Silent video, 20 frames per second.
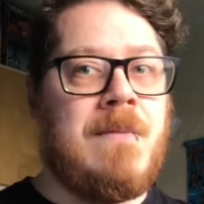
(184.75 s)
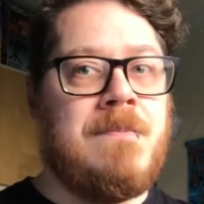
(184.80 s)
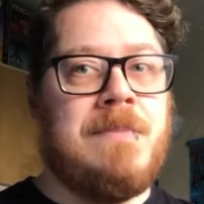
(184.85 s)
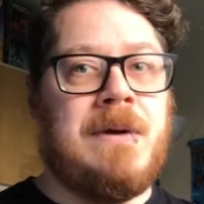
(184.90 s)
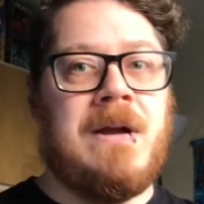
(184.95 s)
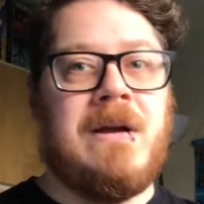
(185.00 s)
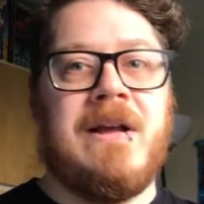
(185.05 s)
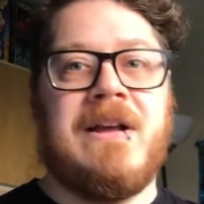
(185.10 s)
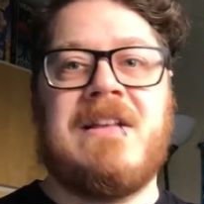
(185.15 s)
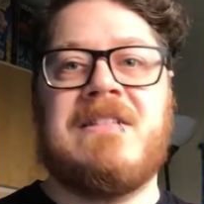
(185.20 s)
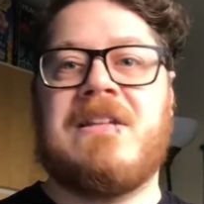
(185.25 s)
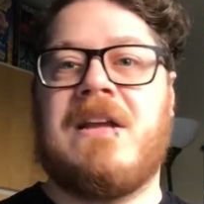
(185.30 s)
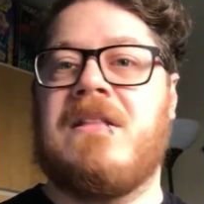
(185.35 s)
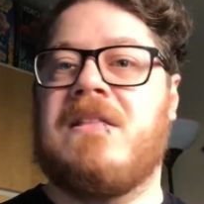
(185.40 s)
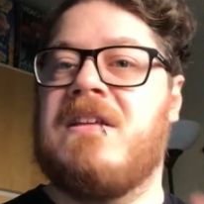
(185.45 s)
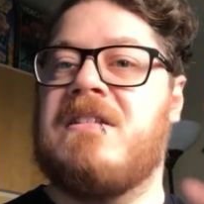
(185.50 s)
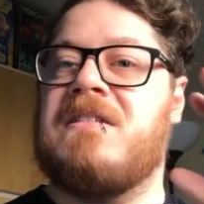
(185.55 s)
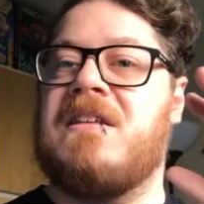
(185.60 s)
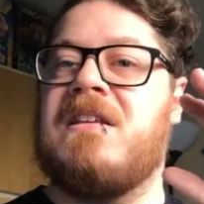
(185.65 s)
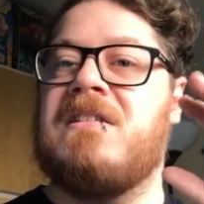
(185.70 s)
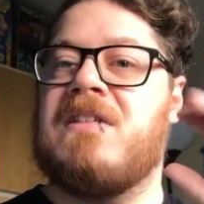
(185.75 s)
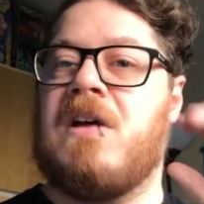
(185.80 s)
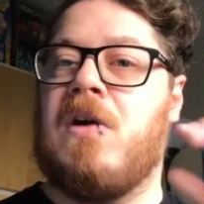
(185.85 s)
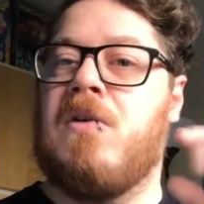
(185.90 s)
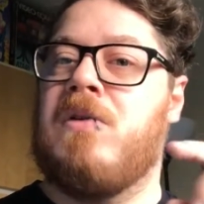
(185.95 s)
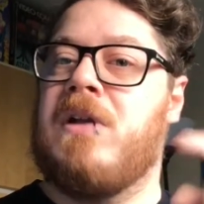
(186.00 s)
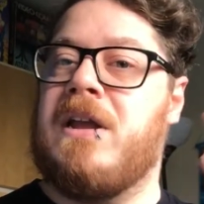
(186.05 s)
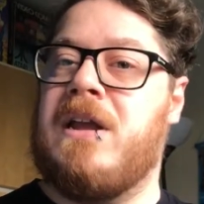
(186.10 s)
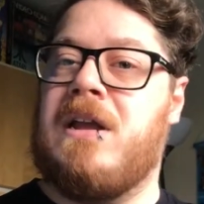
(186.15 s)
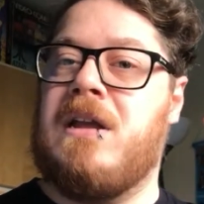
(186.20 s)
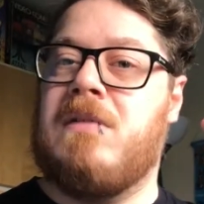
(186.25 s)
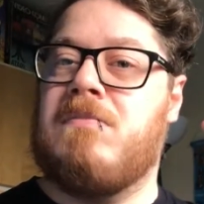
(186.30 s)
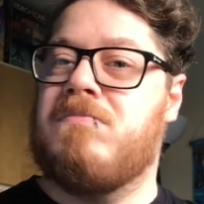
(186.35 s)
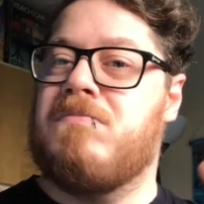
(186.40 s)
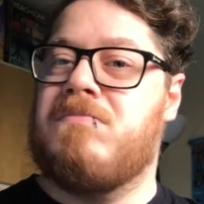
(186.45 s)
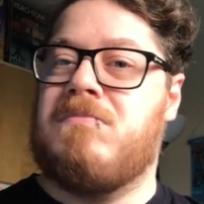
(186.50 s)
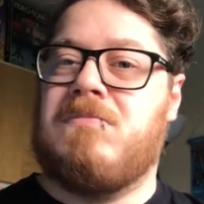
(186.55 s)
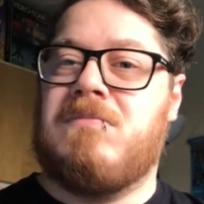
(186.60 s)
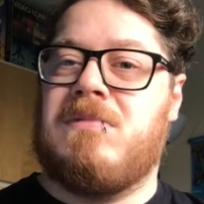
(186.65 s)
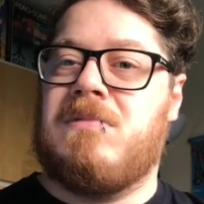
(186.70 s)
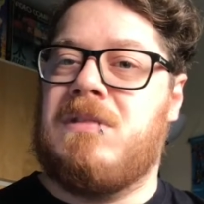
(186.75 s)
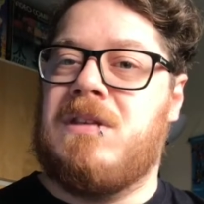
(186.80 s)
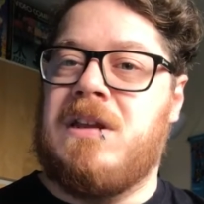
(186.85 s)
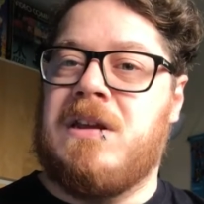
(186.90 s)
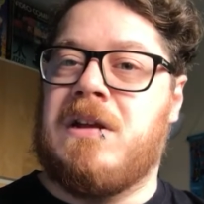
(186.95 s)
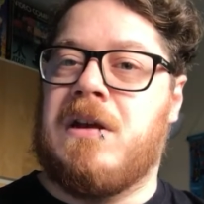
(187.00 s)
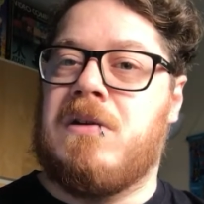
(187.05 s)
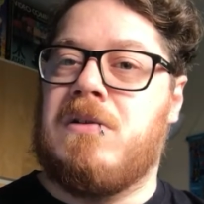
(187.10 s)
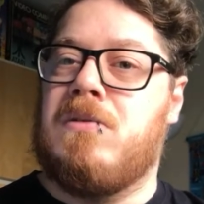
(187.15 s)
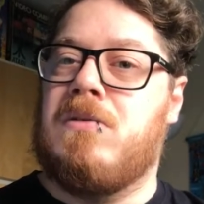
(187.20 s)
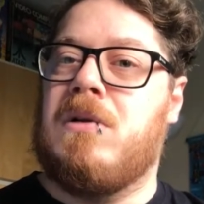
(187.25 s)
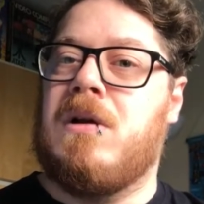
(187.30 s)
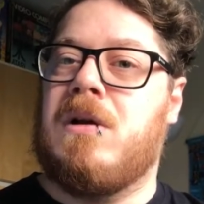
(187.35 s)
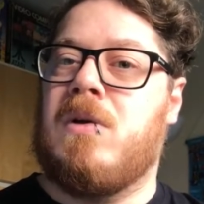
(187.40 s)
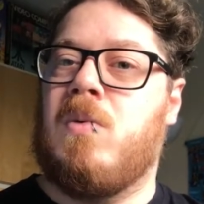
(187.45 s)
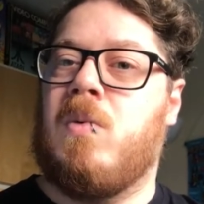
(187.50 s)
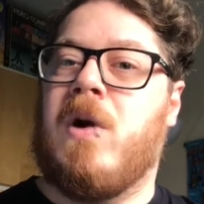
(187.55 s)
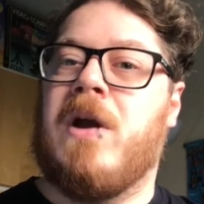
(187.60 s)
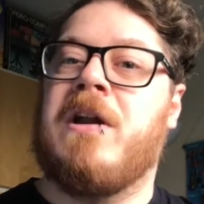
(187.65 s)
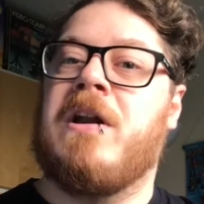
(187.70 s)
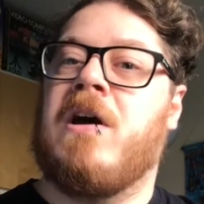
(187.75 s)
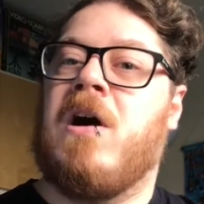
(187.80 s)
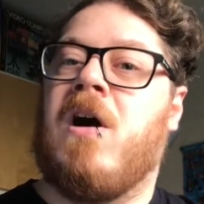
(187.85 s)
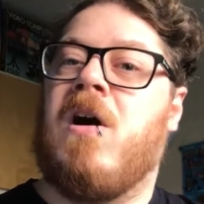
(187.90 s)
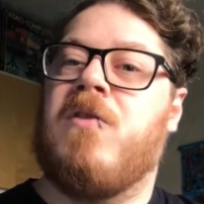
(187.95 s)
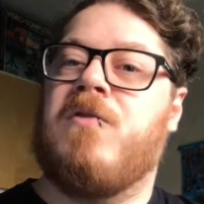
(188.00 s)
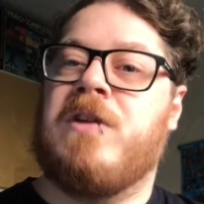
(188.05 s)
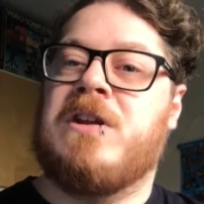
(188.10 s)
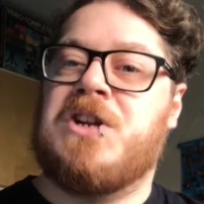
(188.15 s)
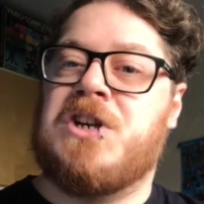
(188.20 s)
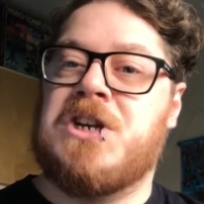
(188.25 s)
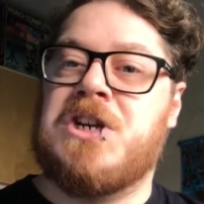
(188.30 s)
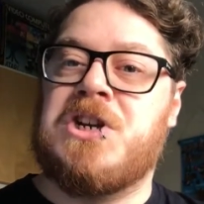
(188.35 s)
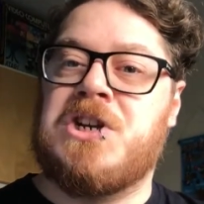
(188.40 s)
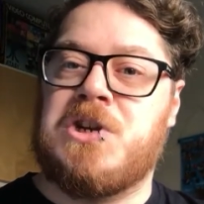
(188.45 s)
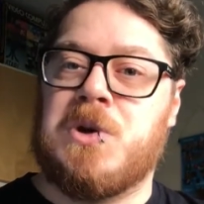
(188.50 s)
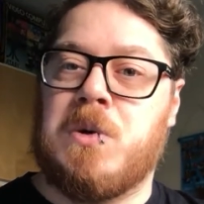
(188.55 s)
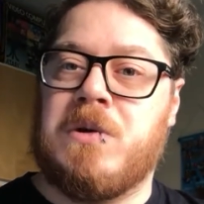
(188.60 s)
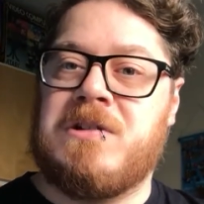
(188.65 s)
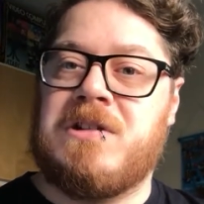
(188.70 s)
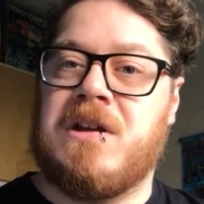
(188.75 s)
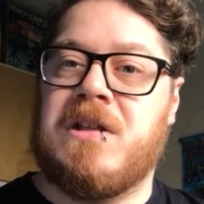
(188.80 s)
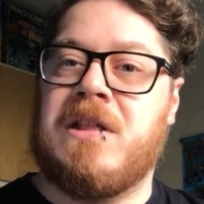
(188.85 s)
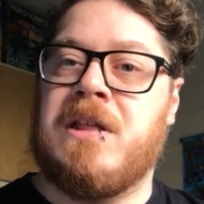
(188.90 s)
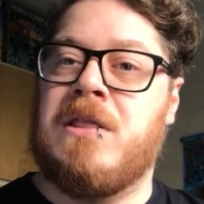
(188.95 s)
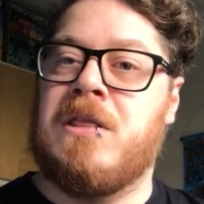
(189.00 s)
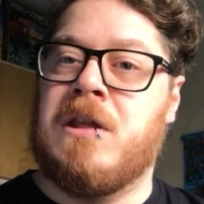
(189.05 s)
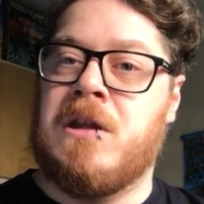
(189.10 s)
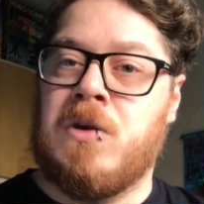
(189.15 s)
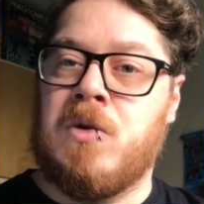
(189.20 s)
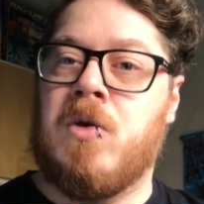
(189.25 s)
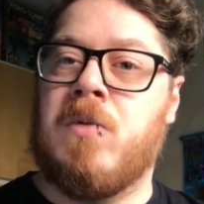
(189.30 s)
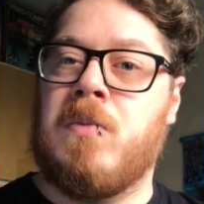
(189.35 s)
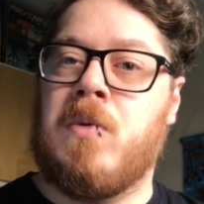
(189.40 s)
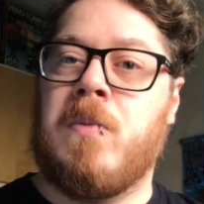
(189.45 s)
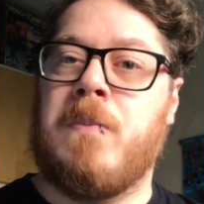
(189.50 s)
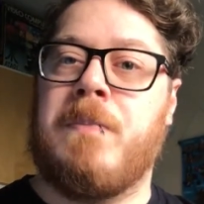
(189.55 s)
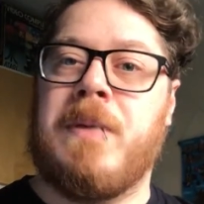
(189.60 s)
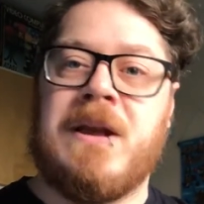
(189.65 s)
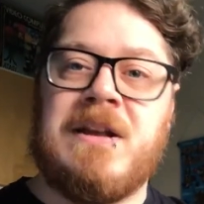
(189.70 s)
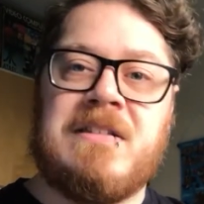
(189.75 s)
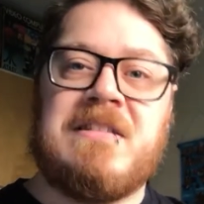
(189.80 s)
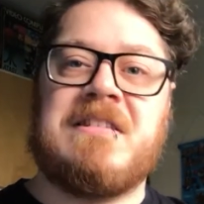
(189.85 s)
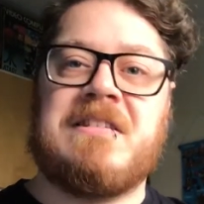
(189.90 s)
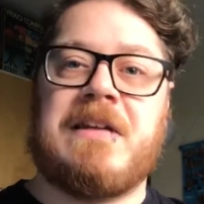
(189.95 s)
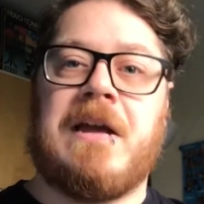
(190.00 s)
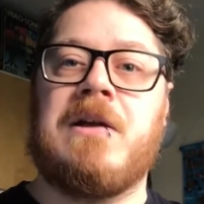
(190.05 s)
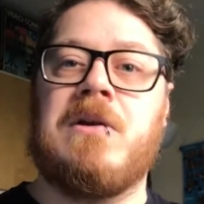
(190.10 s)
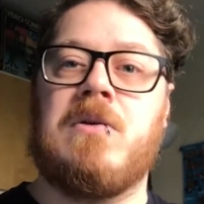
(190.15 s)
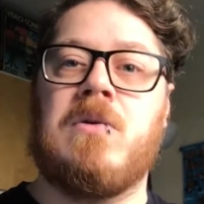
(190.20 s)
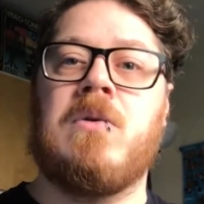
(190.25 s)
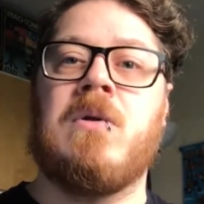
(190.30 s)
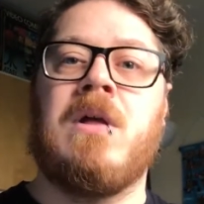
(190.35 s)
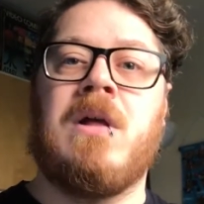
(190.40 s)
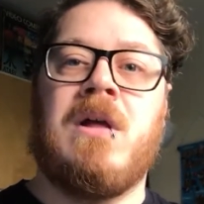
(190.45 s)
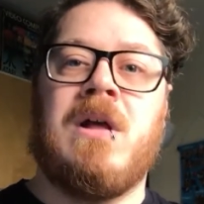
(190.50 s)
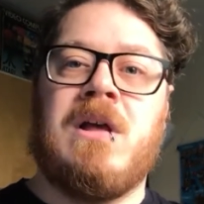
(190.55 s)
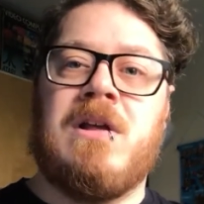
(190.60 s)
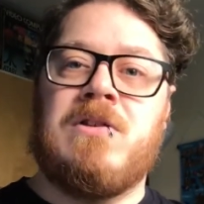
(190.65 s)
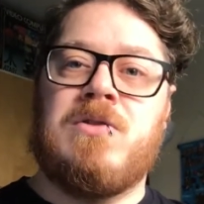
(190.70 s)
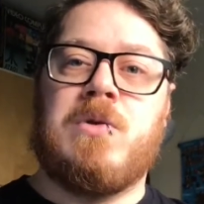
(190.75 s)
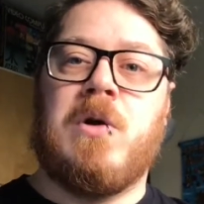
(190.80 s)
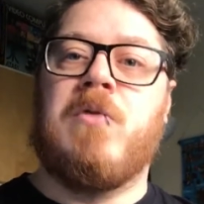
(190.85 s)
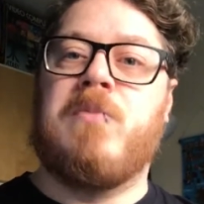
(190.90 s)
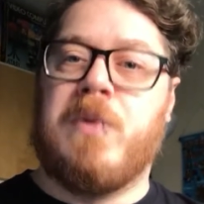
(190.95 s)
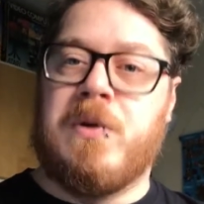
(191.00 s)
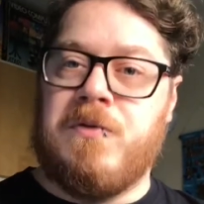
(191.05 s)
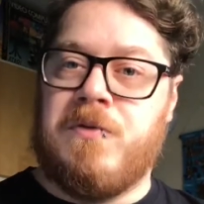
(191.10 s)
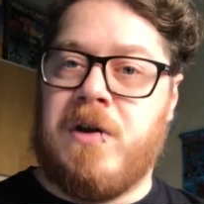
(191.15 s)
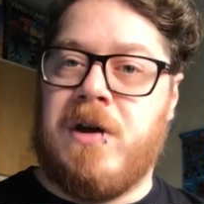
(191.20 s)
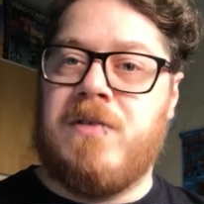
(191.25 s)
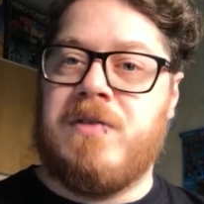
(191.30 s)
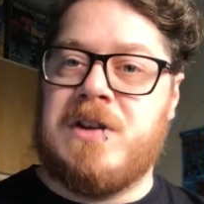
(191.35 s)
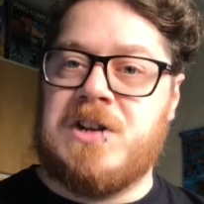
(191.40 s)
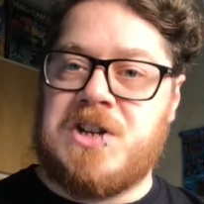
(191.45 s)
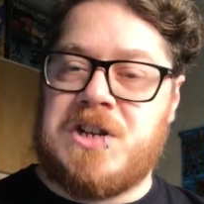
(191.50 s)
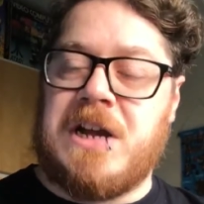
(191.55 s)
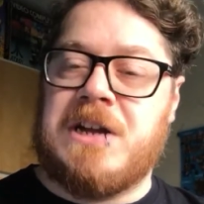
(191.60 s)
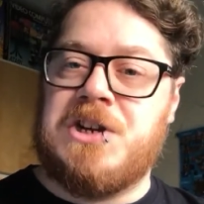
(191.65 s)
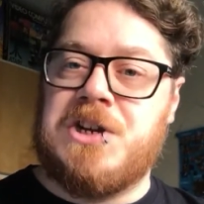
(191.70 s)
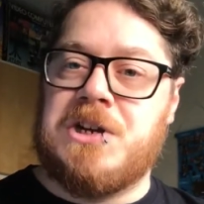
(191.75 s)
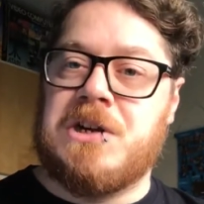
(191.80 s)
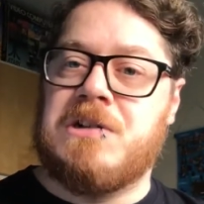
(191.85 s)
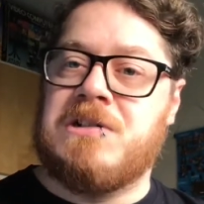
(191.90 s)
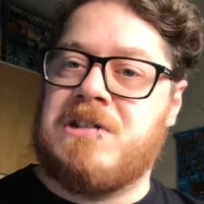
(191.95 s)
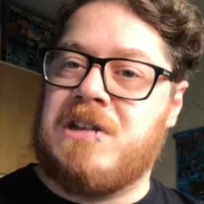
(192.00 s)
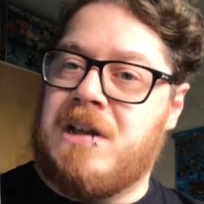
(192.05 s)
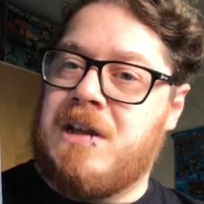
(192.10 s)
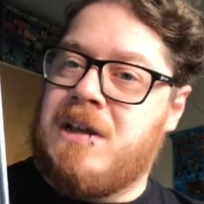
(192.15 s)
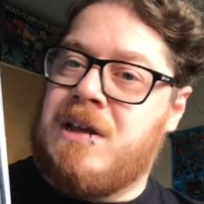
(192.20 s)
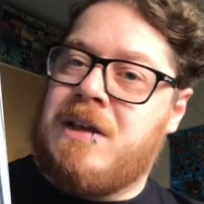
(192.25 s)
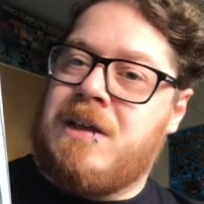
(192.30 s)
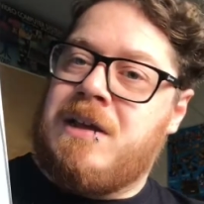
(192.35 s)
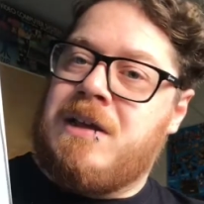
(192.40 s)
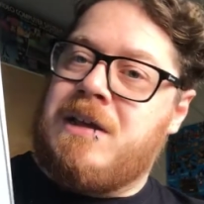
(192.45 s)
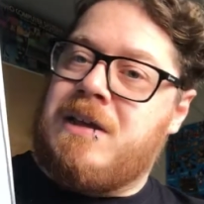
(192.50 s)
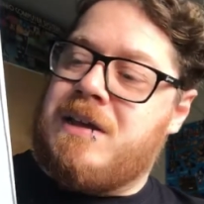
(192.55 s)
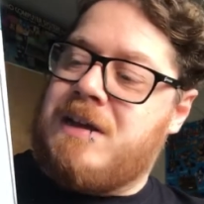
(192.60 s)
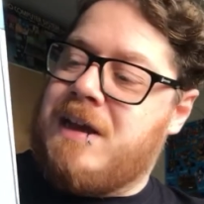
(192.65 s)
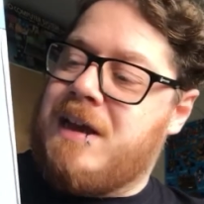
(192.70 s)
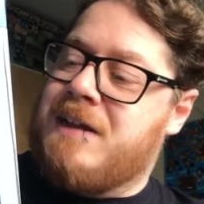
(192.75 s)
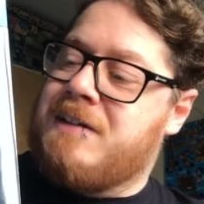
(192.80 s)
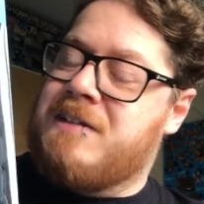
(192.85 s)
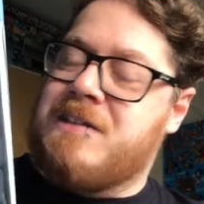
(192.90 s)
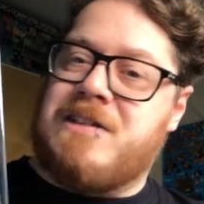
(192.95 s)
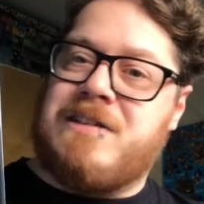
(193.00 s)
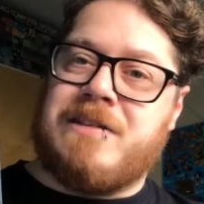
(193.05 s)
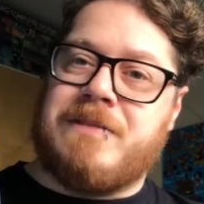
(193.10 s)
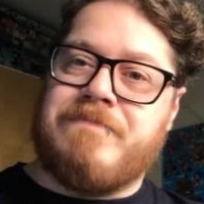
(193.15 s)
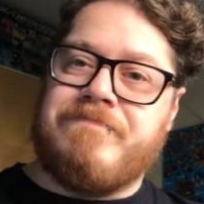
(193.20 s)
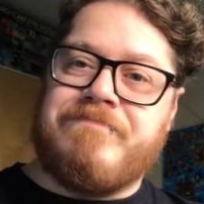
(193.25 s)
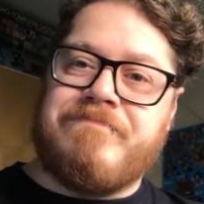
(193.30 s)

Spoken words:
But like I say, this is only 1.5 inches shorter than the normal big scale 12.5 inch statues, and